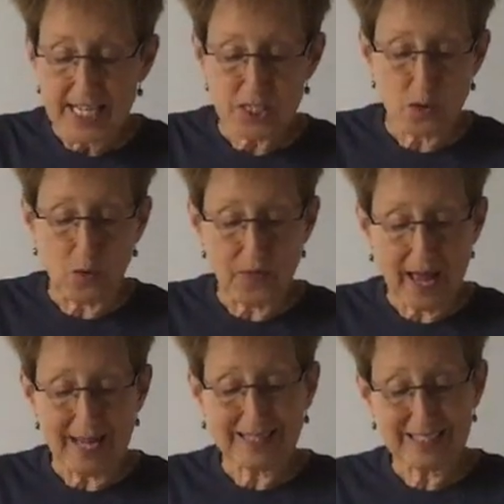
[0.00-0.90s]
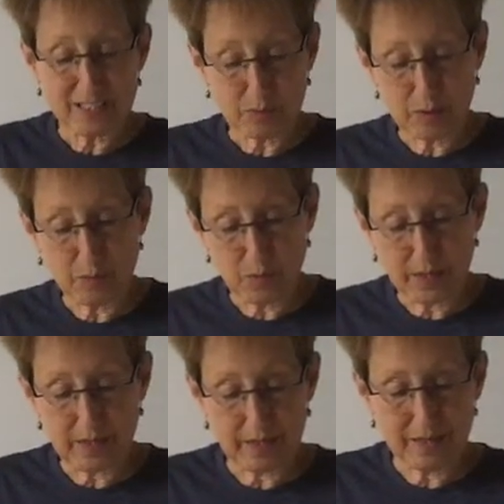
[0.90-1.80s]
So that gets
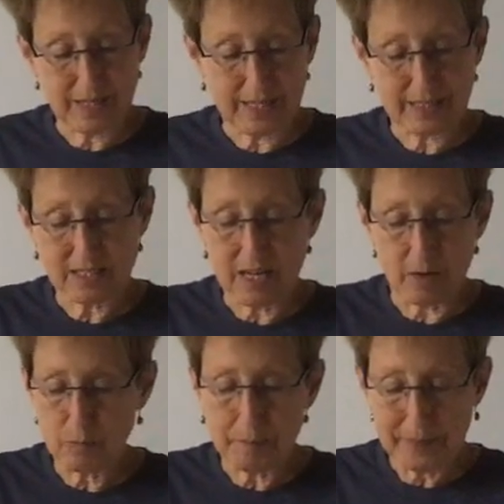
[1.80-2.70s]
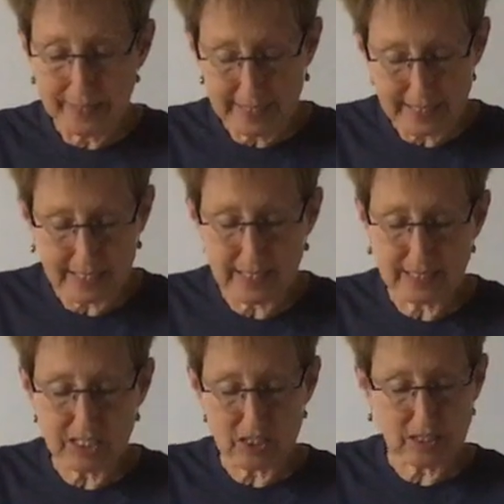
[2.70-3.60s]
rewritten, and it's not repeated,
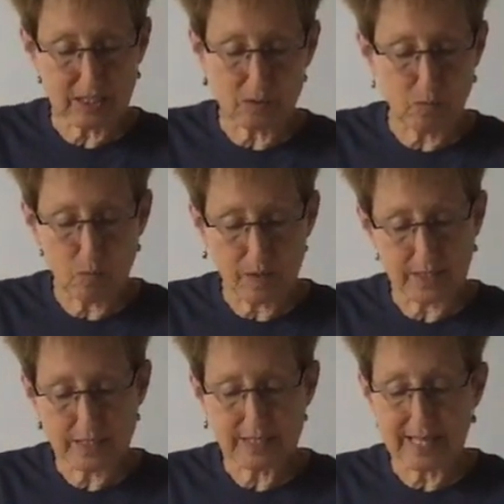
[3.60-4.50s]
it's just there once.